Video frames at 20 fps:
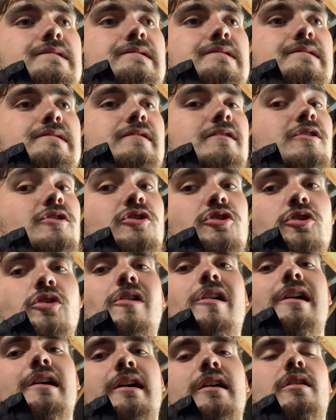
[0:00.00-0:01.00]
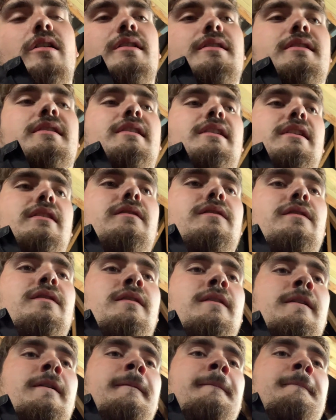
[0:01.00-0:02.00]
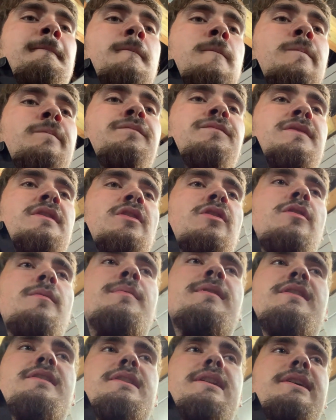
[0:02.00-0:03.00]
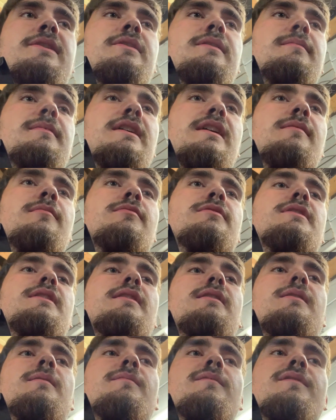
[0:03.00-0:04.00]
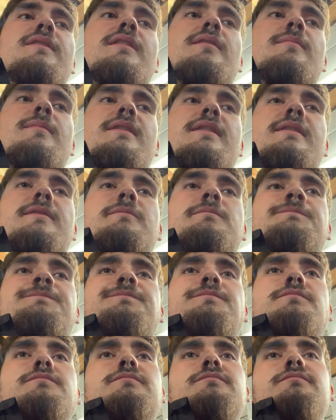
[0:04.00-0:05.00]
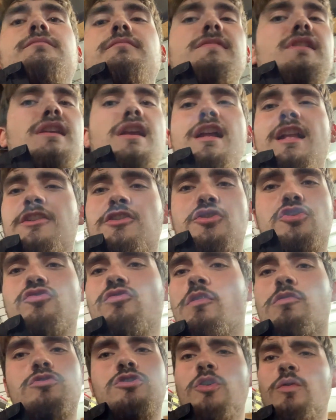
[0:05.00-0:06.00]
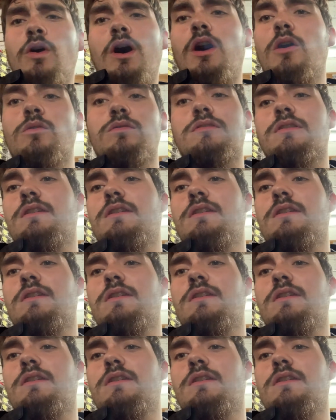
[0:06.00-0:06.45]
I'm gonna try and go underneath. I've got a bit of slack on them cables now, come to think about it. And just drill 2 holes